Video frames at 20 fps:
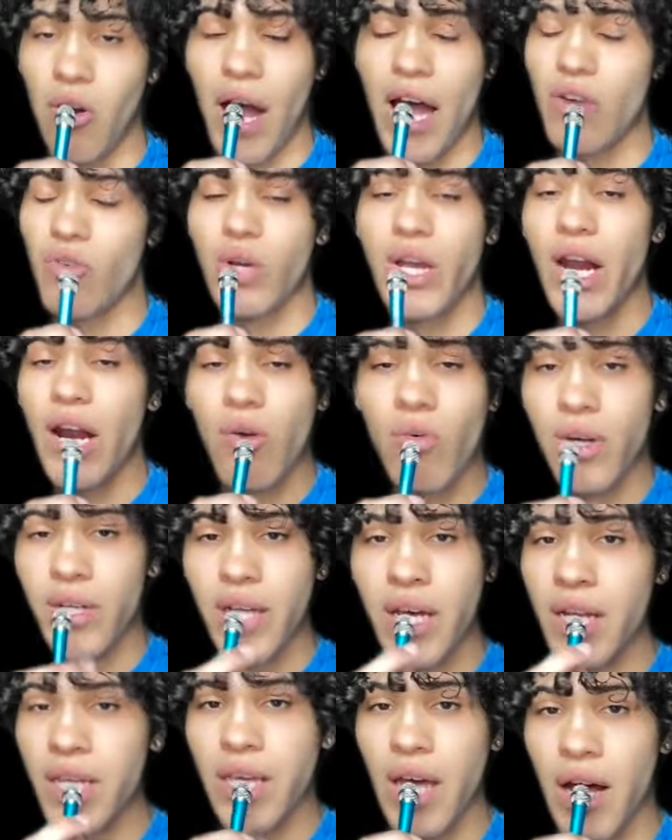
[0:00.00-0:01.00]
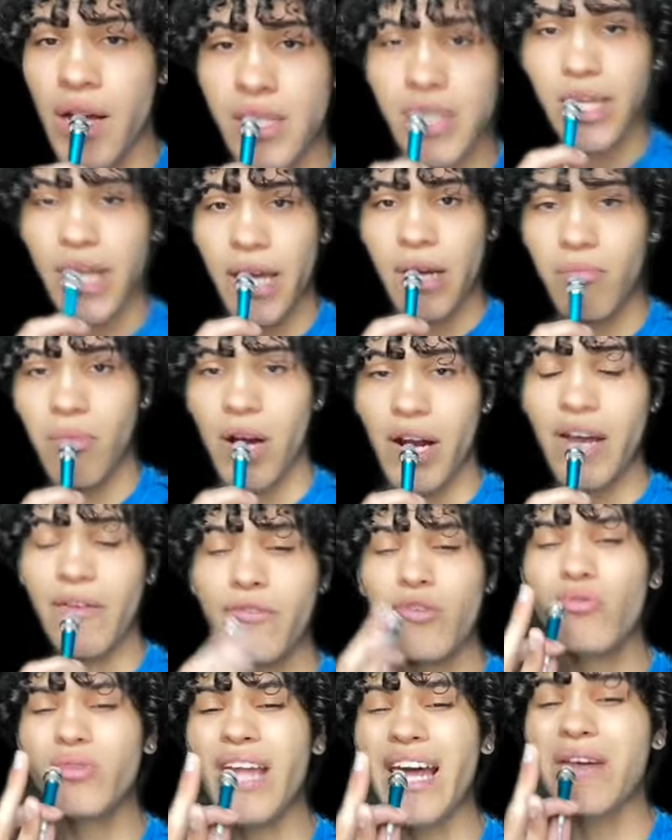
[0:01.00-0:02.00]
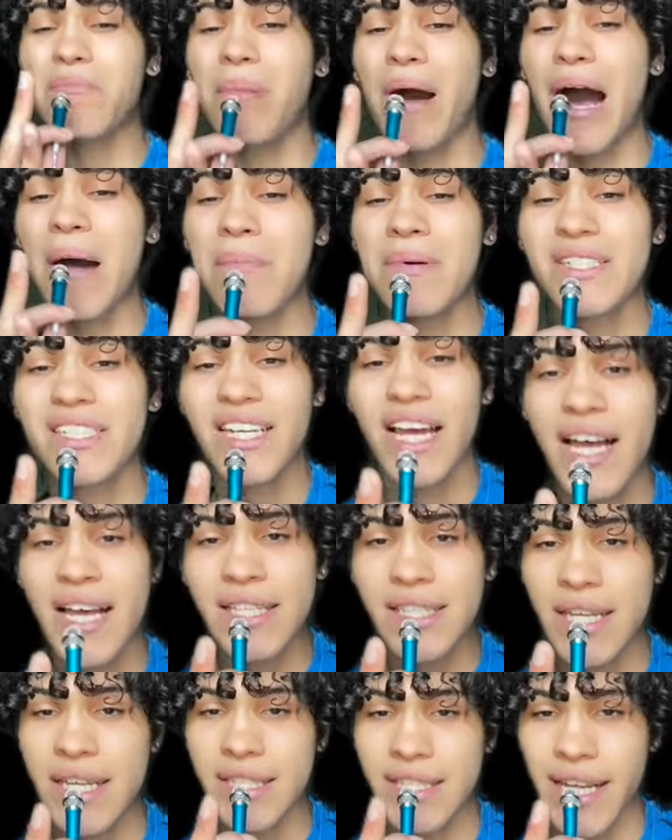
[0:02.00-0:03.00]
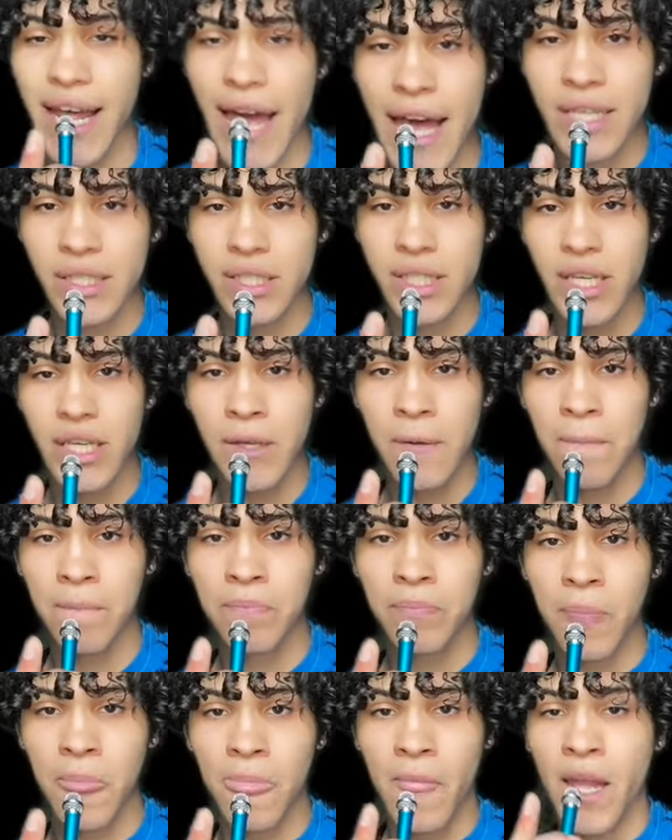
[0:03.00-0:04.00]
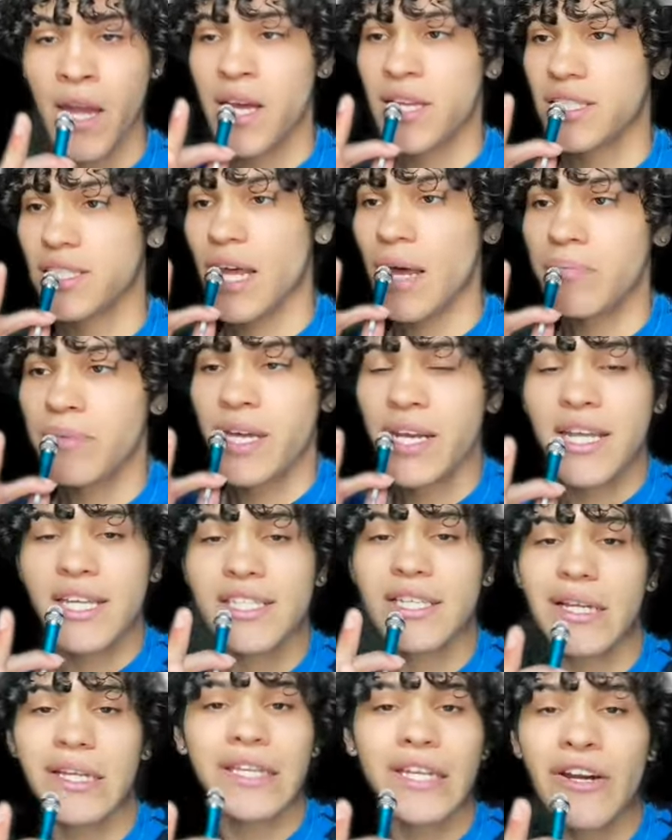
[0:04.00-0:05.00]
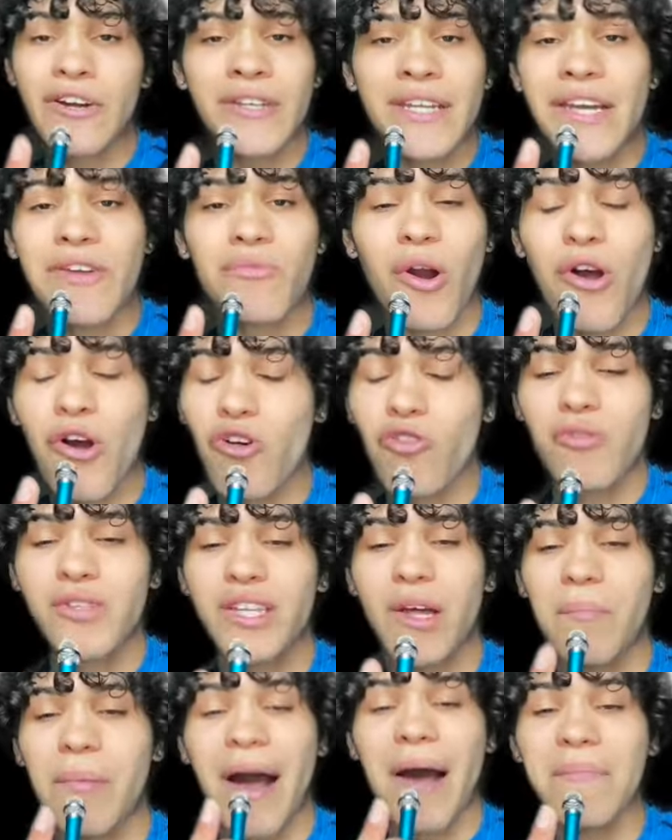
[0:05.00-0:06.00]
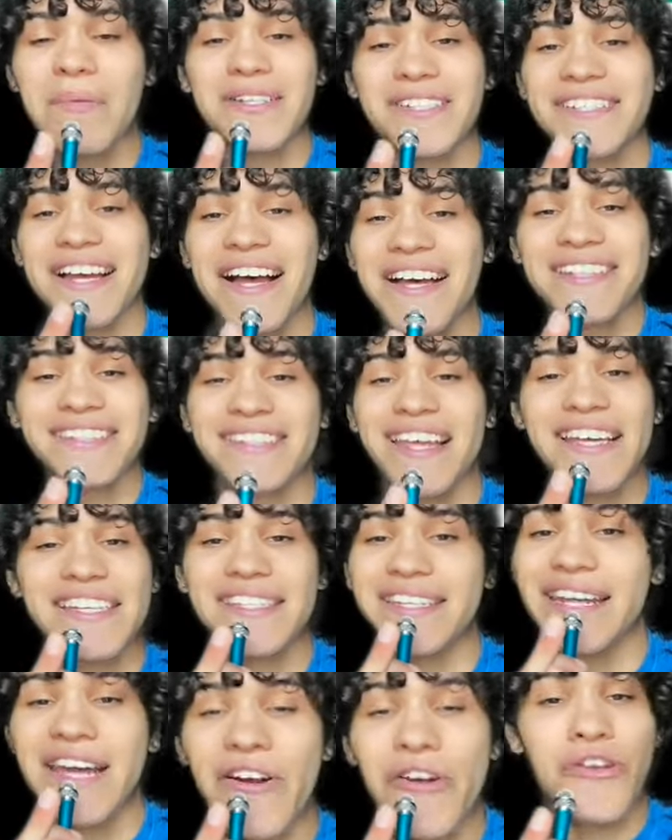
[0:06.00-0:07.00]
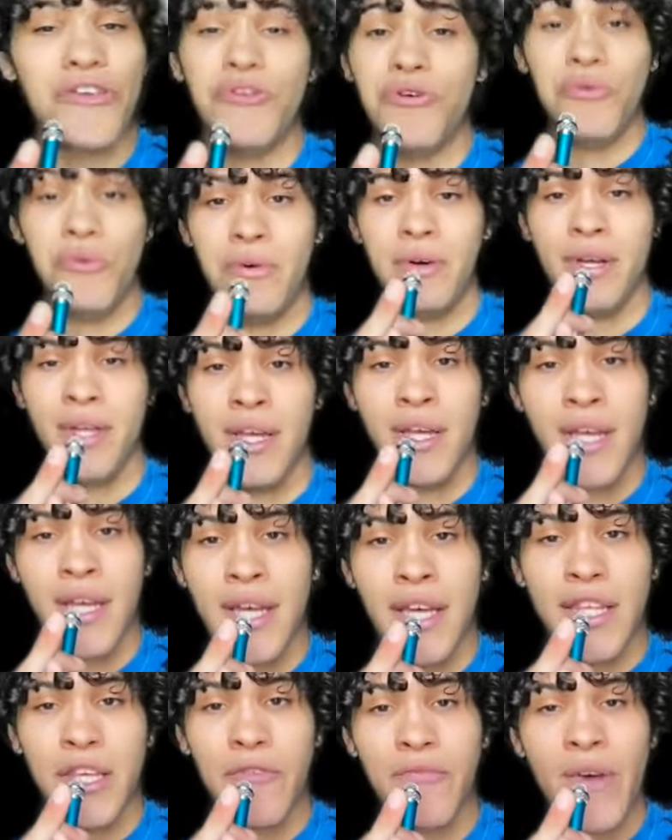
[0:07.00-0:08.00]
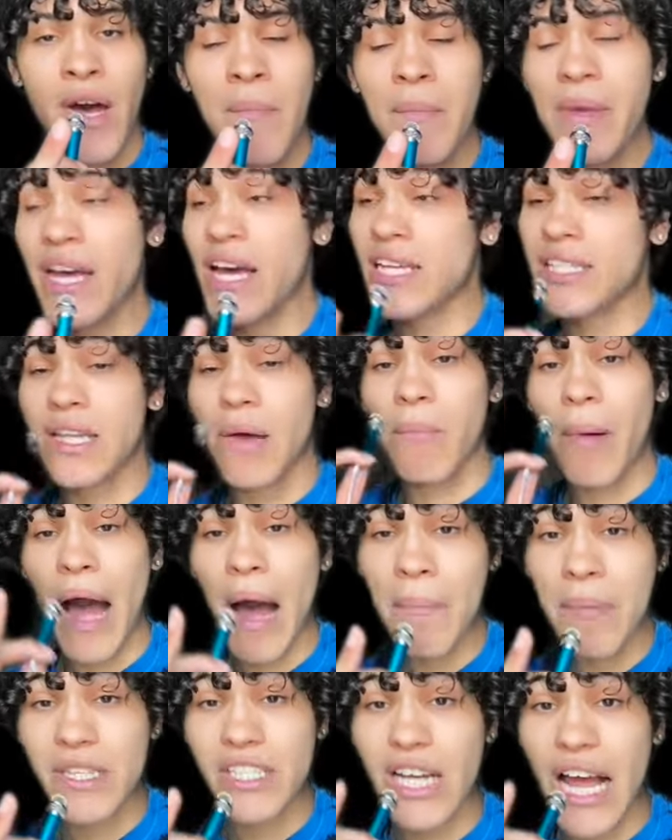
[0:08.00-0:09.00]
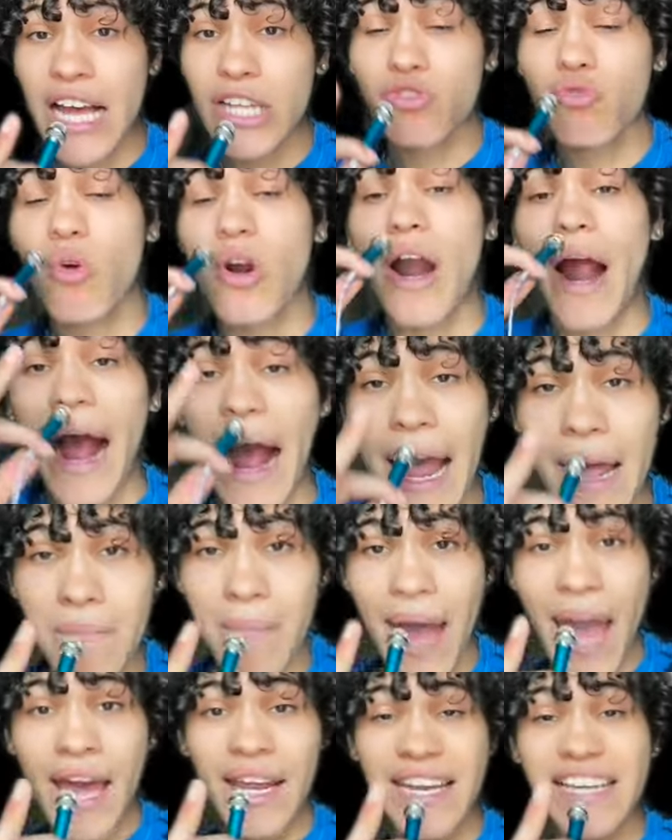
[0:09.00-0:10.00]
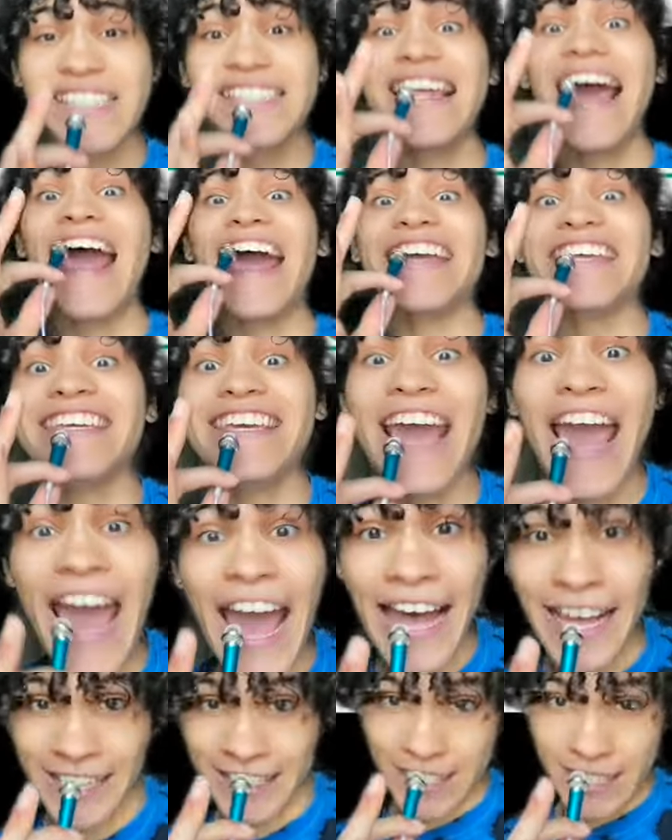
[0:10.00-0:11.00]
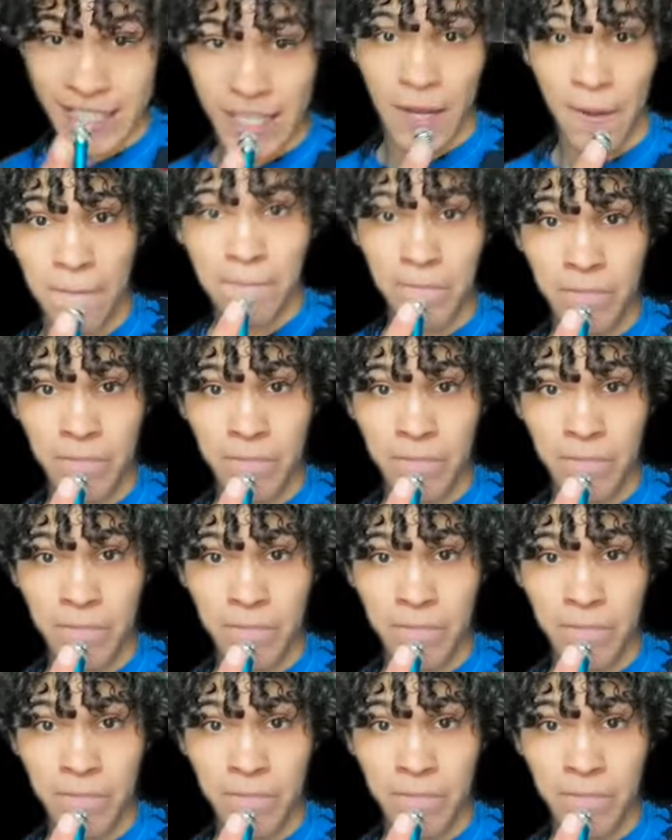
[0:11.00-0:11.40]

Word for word: I don't care what none of y'all say, bro. If you think Papa John's is nasty, something is clearly wrong with the Papa John's that's near you. You feel me? Because the Papa John's where I'm at is that yes.